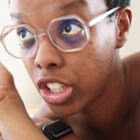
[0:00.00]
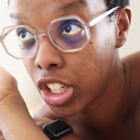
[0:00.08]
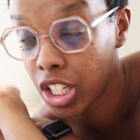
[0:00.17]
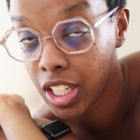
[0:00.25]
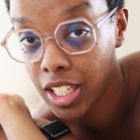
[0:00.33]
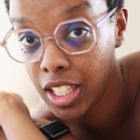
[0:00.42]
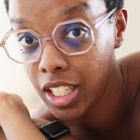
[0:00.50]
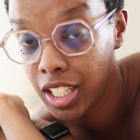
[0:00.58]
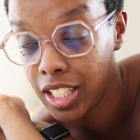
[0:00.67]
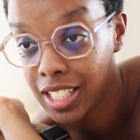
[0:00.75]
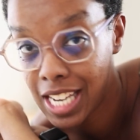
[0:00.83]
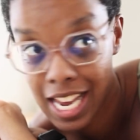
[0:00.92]
current
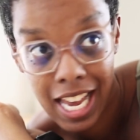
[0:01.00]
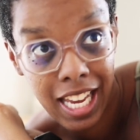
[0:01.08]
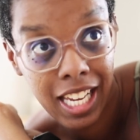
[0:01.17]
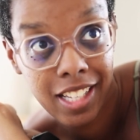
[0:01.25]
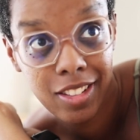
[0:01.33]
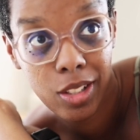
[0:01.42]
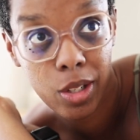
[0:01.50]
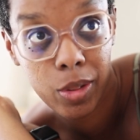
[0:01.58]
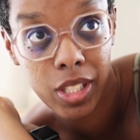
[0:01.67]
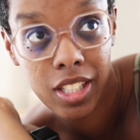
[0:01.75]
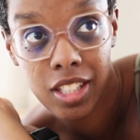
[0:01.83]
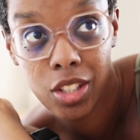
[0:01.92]
day. So
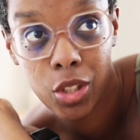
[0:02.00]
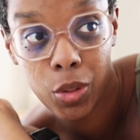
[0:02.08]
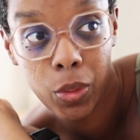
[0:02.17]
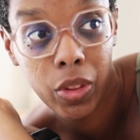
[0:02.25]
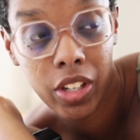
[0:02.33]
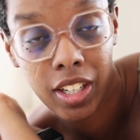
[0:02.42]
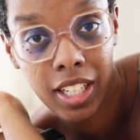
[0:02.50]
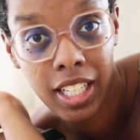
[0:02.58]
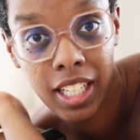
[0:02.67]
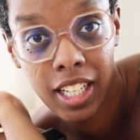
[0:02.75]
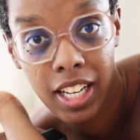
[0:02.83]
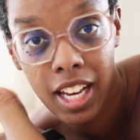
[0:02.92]
it's
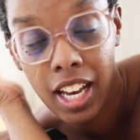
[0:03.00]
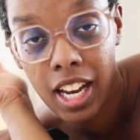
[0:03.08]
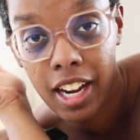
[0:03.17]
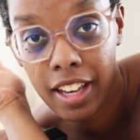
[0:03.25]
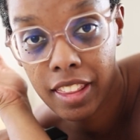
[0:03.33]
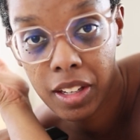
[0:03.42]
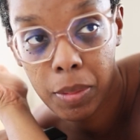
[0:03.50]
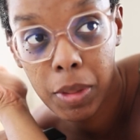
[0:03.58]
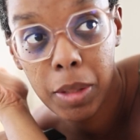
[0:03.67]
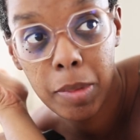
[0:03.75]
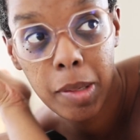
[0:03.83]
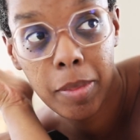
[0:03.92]
2:30. I think I'm
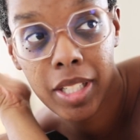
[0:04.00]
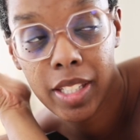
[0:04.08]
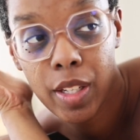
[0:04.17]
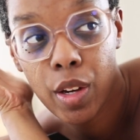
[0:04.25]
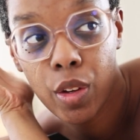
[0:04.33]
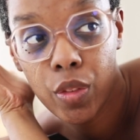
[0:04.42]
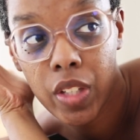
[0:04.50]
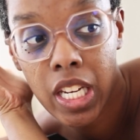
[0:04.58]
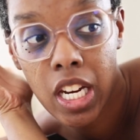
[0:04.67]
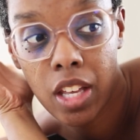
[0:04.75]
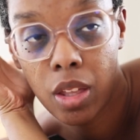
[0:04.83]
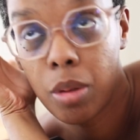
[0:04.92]
gonna make myself
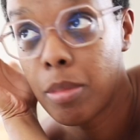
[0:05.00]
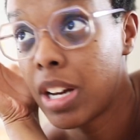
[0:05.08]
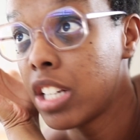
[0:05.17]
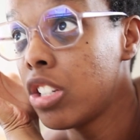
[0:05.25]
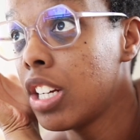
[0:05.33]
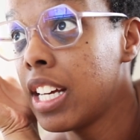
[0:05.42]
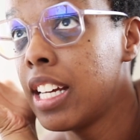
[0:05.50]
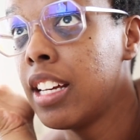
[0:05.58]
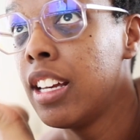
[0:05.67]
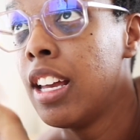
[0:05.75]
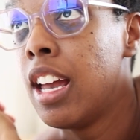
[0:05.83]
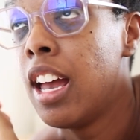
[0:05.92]
another
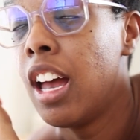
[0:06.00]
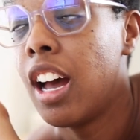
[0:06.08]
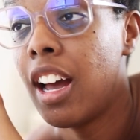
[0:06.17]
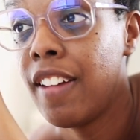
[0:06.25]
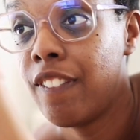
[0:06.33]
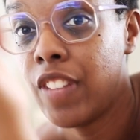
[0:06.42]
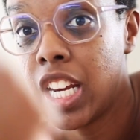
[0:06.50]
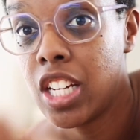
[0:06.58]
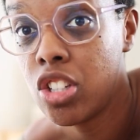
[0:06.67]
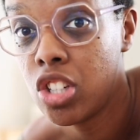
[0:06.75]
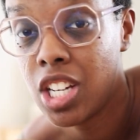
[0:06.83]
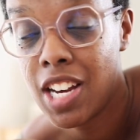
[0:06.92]
matcha. I
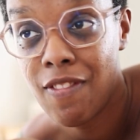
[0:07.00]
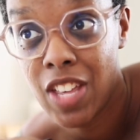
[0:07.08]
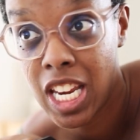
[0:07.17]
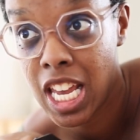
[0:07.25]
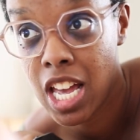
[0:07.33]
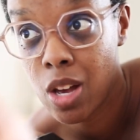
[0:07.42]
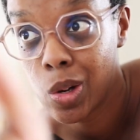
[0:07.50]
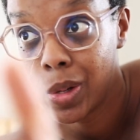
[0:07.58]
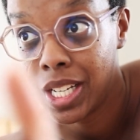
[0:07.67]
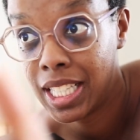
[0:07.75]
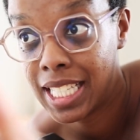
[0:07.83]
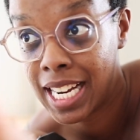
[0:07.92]
finished a video,
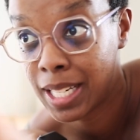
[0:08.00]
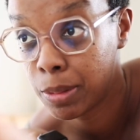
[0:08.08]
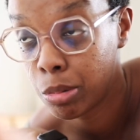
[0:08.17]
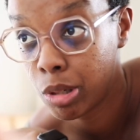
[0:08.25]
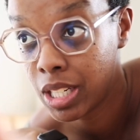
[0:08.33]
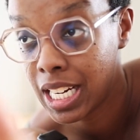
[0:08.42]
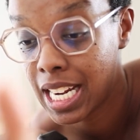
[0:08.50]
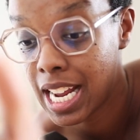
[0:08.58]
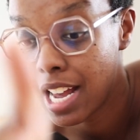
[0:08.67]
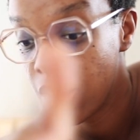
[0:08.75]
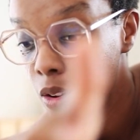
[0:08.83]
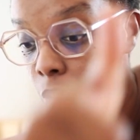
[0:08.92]
it's exporting
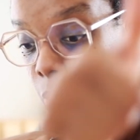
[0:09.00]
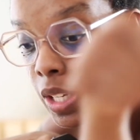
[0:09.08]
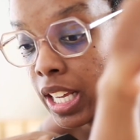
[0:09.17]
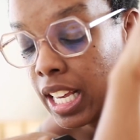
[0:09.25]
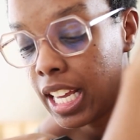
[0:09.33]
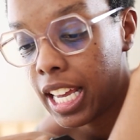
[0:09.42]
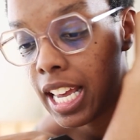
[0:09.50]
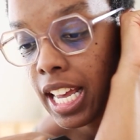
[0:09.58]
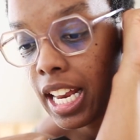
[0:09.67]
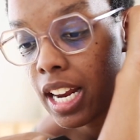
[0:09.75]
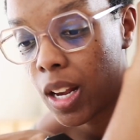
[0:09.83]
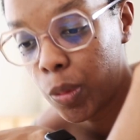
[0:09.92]
now,
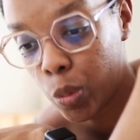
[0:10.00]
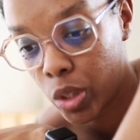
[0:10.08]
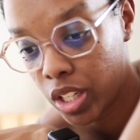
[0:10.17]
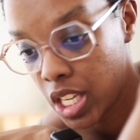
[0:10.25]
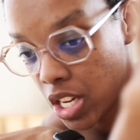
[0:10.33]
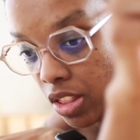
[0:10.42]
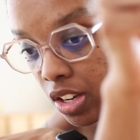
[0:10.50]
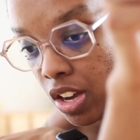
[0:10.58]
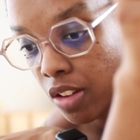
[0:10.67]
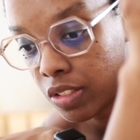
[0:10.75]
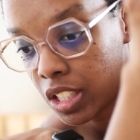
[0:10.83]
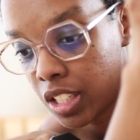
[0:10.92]
and I'm working on the
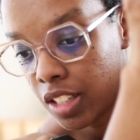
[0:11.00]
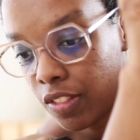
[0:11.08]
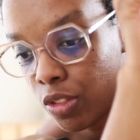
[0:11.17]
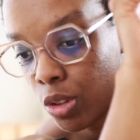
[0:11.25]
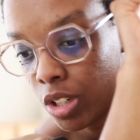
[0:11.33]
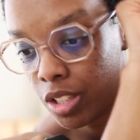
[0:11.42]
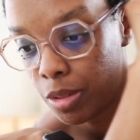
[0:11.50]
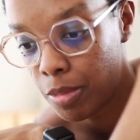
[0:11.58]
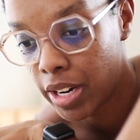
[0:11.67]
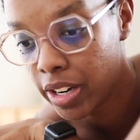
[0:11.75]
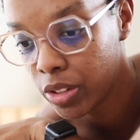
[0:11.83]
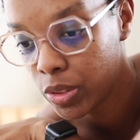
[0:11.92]
cover for
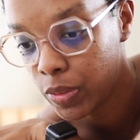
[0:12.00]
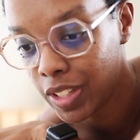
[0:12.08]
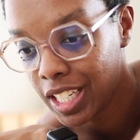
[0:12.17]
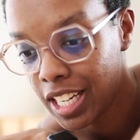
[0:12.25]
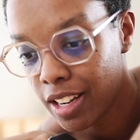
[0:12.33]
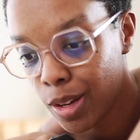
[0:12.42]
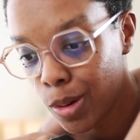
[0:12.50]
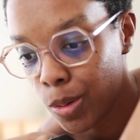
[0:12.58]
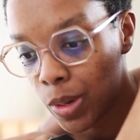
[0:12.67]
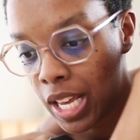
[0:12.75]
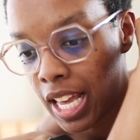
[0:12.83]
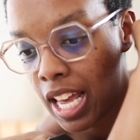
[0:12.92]
tomorrow's
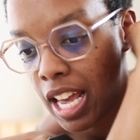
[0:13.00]
video.